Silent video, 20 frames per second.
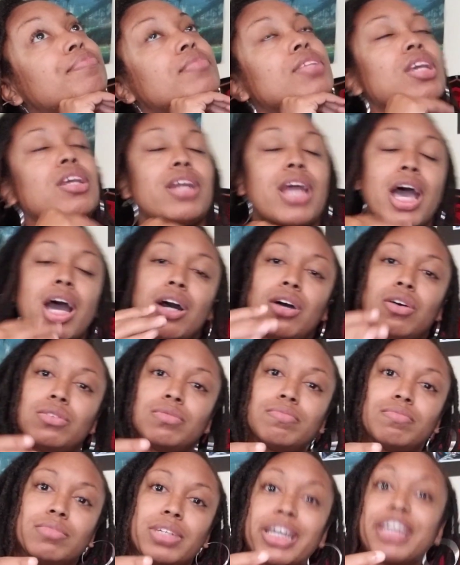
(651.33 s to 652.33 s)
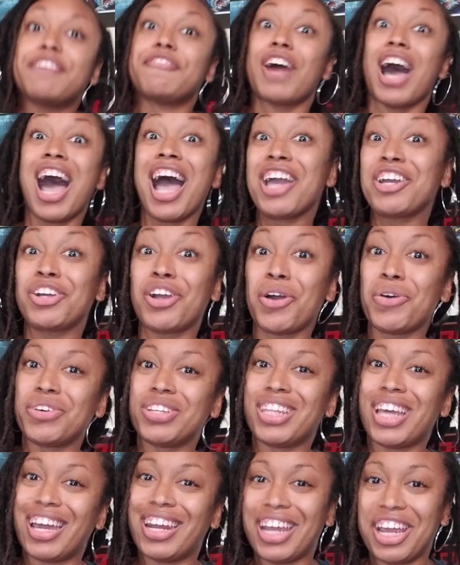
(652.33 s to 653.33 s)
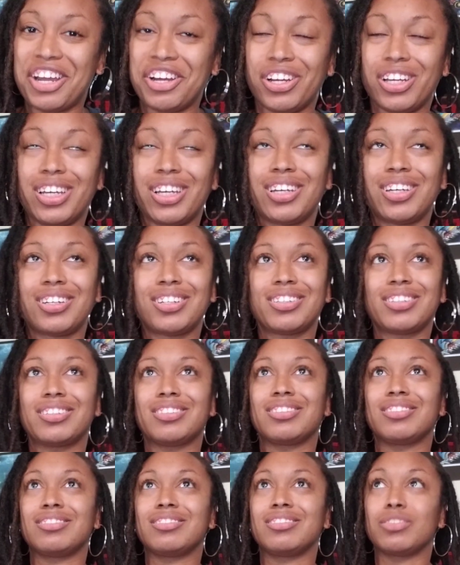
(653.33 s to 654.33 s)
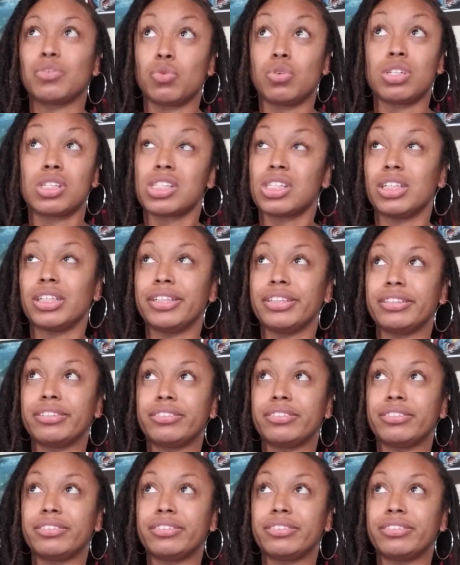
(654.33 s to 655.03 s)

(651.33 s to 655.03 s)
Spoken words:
Now, if I grow in that area, we'll see.